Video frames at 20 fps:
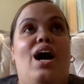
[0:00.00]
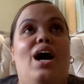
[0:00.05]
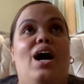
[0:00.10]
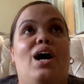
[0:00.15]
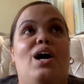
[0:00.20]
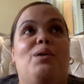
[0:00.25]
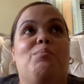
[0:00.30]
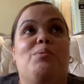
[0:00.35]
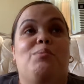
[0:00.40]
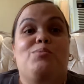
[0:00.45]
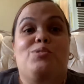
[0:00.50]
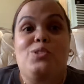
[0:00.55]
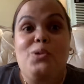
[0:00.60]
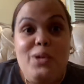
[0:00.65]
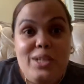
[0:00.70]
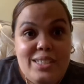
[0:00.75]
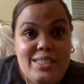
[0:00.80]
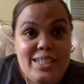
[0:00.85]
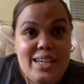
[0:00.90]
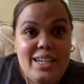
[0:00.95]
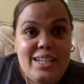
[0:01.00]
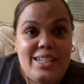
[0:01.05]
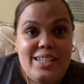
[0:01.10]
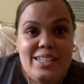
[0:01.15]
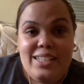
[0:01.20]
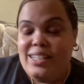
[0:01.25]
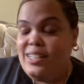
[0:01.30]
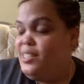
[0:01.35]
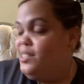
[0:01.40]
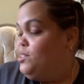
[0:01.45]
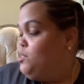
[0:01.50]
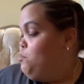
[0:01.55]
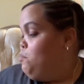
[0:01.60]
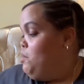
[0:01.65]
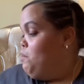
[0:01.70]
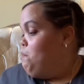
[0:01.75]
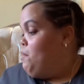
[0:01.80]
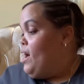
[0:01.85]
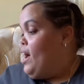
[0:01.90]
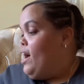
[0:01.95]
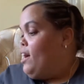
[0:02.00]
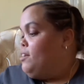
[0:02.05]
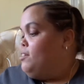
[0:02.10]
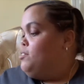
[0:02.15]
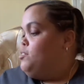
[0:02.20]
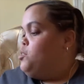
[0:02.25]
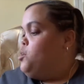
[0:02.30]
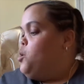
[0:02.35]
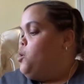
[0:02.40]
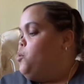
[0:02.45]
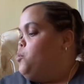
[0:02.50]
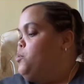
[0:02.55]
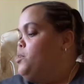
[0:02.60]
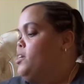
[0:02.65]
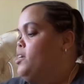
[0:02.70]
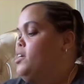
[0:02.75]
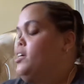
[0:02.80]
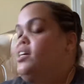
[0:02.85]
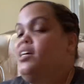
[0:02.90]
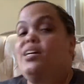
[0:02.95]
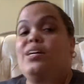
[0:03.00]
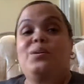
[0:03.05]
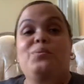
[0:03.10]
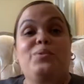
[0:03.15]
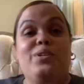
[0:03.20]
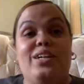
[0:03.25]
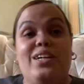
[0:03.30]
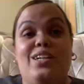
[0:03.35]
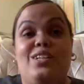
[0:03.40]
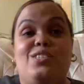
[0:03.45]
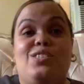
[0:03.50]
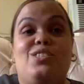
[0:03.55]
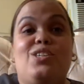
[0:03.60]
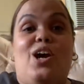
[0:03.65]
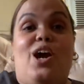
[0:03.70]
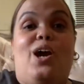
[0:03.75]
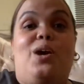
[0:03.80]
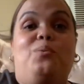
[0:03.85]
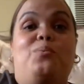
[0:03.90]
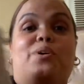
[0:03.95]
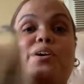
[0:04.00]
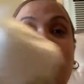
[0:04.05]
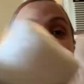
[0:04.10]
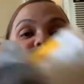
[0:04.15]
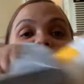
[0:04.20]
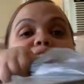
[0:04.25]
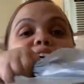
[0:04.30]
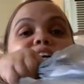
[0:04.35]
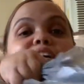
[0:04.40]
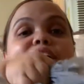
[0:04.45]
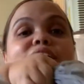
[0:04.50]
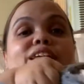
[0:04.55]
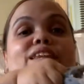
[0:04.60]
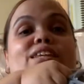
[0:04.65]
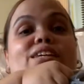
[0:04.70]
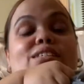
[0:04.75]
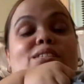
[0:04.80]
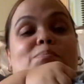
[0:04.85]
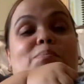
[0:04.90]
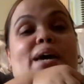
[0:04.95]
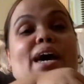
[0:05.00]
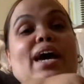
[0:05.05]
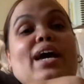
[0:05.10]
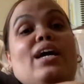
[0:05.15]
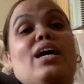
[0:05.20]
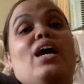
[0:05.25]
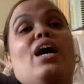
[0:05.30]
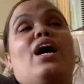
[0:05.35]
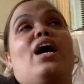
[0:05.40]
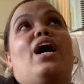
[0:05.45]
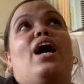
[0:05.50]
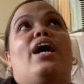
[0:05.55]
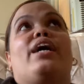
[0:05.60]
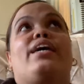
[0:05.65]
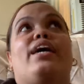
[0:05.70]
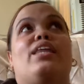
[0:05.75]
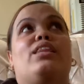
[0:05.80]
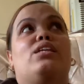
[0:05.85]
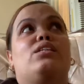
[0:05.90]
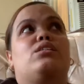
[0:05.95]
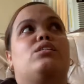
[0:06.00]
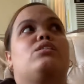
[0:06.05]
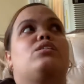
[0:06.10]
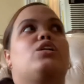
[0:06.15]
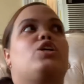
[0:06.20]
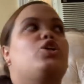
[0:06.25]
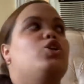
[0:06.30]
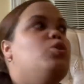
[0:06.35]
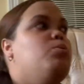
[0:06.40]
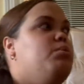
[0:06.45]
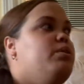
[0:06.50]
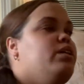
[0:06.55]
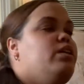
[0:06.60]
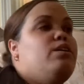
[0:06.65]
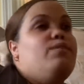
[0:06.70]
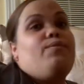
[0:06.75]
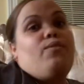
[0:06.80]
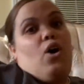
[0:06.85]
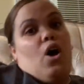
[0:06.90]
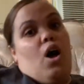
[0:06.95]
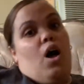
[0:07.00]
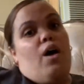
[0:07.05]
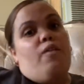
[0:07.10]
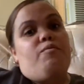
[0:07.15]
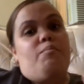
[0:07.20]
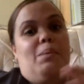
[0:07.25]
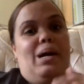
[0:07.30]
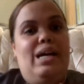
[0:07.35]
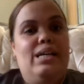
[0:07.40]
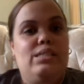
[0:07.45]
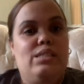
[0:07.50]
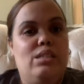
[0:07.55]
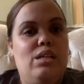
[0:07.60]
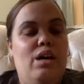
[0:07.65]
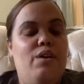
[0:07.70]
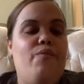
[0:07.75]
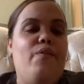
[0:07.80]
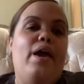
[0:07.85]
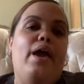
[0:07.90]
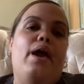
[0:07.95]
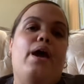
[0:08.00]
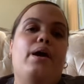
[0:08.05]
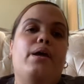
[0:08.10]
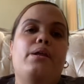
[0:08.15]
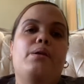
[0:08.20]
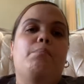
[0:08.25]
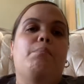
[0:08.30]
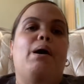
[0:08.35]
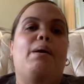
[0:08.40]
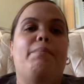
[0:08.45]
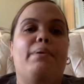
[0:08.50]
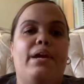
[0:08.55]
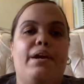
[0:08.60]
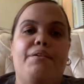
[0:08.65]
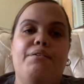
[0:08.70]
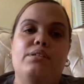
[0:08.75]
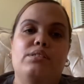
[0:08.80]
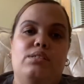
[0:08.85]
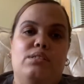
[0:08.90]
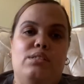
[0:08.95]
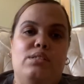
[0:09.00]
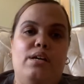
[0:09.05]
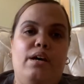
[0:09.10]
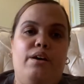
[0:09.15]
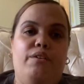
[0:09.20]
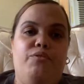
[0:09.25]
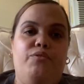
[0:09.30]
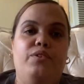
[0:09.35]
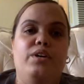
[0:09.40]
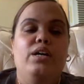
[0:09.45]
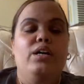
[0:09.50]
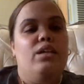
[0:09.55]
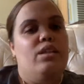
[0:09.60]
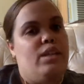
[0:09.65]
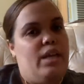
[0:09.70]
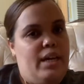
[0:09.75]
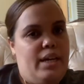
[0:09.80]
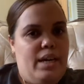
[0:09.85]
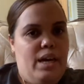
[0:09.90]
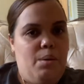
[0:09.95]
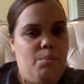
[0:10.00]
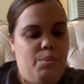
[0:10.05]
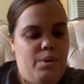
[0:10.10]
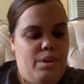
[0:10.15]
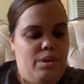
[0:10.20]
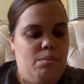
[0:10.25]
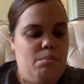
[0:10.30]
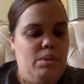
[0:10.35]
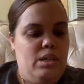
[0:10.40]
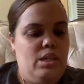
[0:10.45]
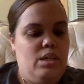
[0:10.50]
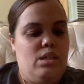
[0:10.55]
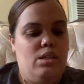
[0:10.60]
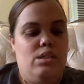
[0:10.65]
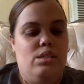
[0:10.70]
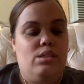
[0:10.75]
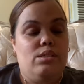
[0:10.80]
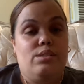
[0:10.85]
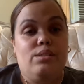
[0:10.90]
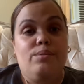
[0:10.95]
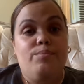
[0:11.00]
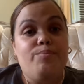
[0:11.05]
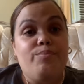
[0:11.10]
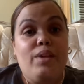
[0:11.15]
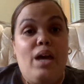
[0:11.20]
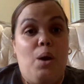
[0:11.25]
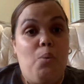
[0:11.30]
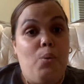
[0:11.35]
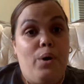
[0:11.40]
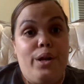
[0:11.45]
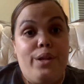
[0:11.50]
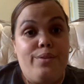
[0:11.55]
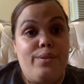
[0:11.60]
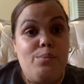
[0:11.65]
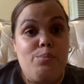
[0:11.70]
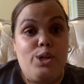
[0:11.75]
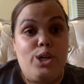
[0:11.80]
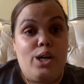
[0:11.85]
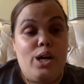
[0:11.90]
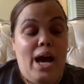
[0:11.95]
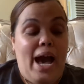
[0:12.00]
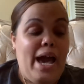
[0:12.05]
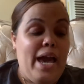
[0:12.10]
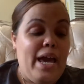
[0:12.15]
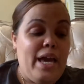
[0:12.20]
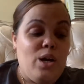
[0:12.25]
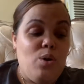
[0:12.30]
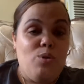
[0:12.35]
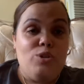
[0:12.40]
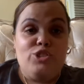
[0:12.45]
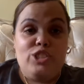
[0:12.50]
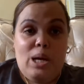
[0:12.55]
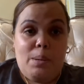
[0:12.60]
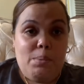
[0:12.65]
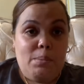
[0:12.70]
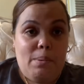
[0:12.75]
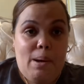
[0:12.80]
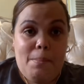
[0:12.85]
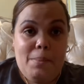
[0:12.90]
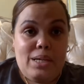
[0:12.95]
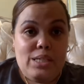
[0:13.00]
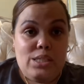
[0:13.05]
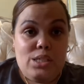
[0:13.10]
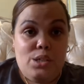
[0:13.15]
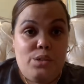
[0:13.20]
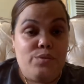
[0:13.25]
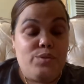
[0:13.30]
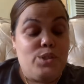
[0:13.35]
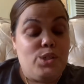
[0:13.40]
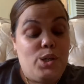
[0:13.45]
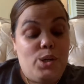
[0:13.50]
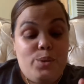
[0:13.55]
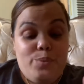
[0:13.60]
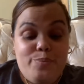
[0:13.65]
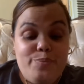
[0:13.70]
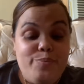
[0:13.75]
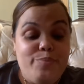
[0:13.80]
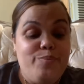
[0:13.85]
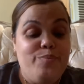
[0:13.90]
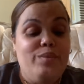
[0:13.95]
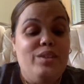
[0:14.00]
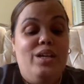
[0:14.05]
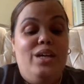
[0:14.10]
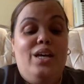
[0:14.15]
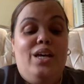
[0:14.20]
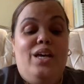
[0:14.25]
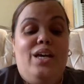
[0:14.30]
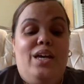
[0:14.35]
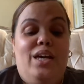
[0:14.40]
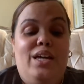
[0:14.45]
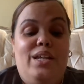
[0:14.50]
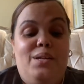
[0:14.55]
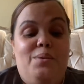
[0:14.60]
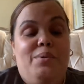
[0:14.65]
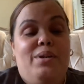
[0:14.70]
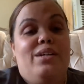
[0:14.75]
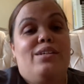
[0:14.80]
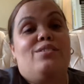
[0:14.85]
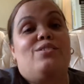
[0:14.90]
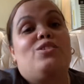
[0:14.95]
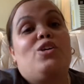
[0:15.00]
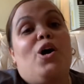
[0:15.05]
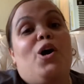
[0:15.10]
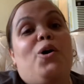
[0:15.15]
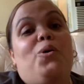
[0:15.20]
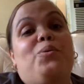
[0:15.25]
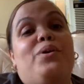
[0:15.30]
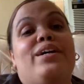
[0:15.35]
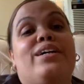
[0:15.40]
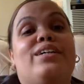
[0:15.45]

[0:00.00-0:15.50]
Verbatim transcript: Um, I'm so excited to be back. So we're gonna start with this bag. Again, this is a cumulative haul of my stuff and my parents' stuff. They came with me because I wanted them to come. I hate going shopping by myself, so anyway. So